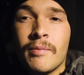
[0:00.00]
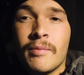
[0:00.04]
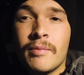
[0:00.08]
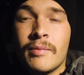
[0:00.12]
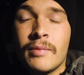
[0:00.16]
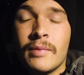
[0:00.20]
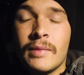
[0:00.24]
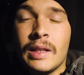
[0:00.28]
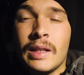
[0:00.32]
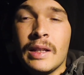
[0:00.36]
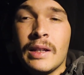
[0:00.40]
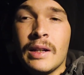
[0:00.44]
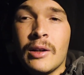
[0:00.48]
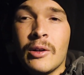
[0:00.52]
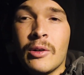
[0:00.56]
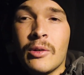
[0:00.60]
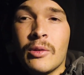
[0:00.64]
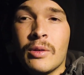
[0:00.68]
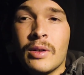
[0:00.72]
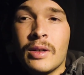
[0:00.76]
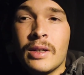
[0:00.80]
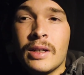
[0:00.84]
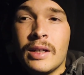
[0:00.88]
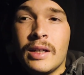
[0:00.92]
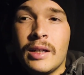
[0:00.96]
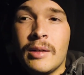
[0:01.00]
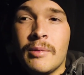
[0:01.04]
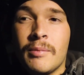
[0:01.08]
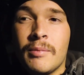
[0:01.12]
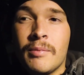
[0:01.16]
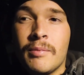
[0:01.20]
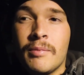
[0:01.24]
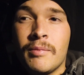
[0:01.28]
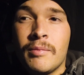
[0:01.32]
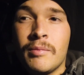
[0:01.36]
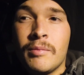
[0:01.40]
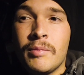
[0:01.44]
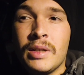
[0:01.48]
be
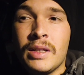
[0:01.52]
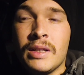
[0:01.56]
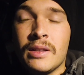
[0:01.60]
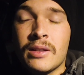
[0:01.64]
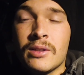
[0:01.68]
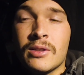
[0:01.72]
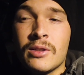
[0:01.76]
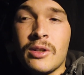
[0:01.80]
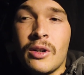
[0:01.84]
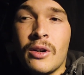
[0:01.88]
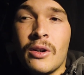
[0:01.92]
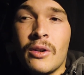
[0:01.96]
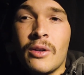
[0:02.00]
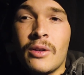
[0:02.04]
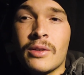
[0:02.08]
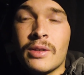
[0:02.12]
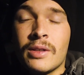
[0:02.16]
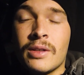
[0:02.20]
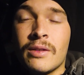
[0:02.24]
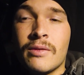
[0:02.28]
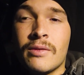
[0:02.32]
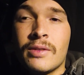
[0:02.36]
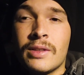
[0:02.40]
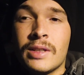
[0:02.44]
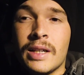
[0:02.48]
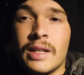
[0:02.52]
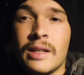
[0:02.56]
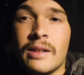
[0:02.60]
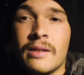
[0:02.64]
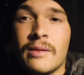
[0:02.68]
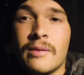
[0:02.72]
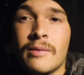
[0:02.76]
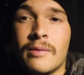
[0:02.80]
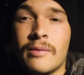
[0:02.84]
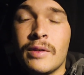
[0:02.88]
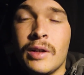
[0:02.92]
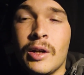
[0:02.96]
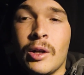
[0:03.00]
the stars of said
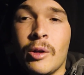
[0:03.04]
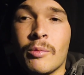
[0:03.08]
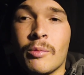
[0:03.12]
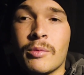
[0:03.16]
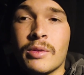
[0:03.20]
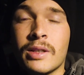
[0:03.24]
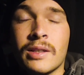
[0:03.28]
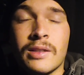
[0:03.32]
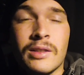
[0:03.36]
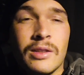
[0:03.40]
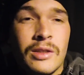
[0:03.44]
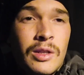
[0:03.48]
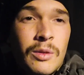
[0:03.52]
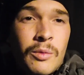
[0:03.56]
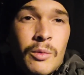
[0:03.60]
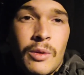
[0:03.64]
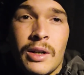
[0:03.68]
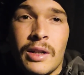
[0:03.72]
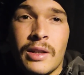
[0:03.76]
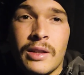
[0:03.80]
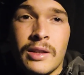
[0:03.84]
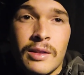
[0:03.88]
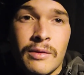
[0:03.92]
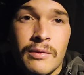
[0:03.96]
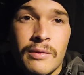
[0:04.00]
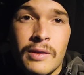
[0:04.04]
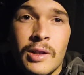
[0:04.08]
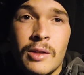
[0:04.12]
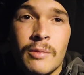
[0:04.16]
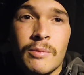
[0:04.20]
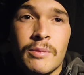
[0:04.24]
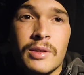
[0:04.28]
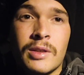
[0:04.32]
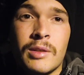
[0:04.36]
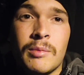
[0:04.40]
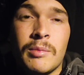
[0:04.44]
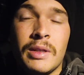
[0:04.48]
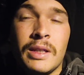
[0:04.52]
films, because she wanted the
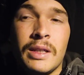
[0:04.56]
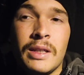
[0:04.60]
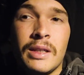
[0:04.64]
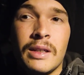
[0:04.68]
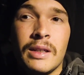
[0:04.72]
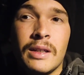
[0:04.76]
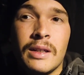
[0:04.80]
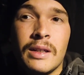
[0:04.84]
films to be,